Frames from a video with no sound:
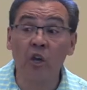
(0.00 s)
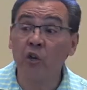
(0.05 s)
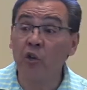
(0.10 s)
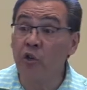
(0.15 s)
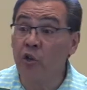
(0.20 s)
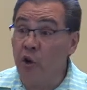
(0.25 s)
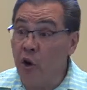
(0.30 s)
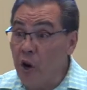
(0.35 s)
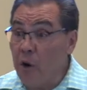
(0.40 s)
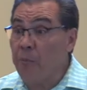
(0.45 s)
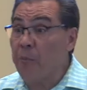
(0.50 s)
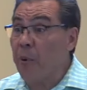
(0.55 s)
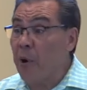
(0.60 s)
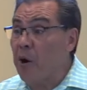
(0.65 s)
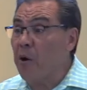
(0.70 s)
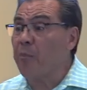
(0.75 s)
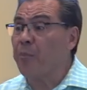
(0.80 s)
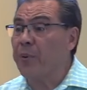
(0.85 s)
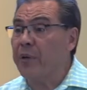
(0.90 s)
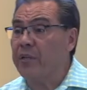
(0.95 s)
Your
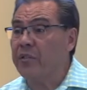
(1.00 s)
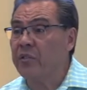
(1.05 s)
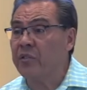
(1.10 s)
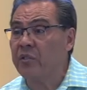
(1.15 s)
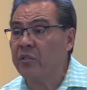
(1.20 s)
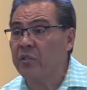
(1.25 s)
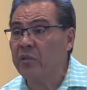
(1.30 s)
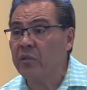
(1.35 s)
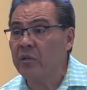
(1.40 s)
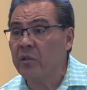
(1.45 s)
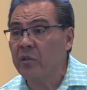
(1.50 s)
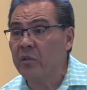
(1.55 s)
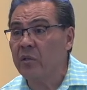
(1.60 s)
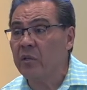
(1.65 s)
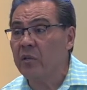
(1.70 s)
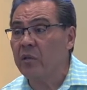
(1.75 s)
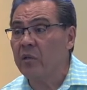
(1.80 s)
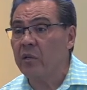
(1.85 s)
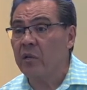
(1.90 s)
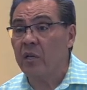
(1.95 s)
purpose
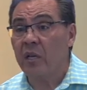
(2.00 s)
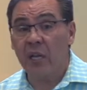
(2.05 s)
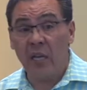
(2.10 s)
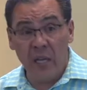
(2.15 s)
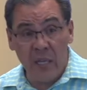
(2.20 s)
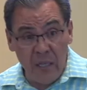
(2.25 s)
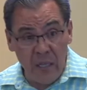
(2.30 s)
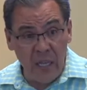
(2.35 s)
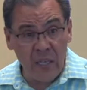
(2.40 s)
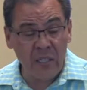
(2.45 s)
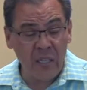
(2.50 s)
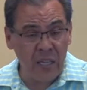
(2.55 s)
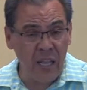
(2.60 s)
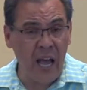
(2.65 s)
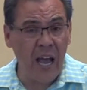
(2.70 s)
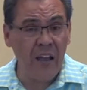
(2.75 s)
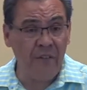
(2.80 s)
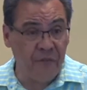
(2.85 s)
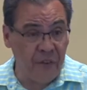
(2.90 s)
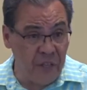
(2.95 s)
in this
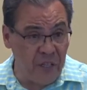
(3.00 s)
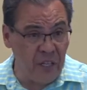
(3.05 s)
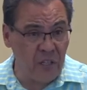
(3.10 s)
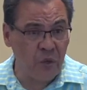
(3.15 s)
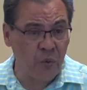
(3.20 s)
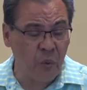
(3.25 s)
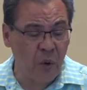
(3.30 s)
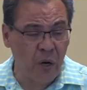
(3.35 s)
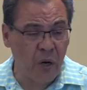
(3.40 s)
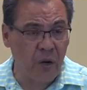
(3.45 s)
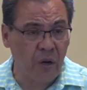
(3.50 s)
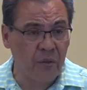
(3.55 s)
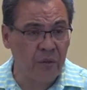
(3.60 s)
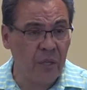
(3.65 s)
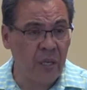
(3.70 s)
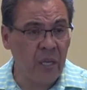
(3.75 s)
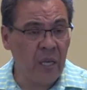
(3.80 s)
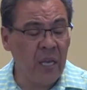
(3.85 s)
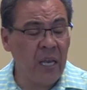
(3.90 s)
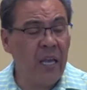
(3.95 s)
life, in this
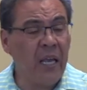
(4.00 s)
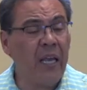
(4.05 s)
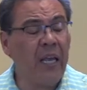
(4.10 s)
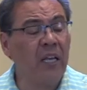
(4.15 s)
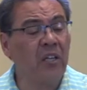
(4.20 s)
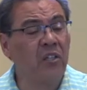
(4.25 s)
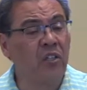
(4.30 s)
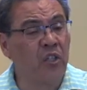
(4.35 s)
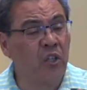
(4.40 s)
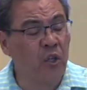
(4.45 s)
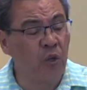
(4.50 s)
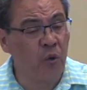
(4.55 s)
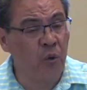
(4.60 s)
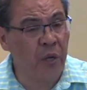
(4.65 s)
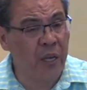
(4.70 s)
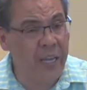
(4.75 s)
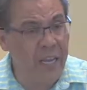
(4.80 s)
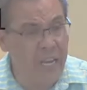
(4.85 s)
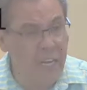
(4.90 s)
world, is to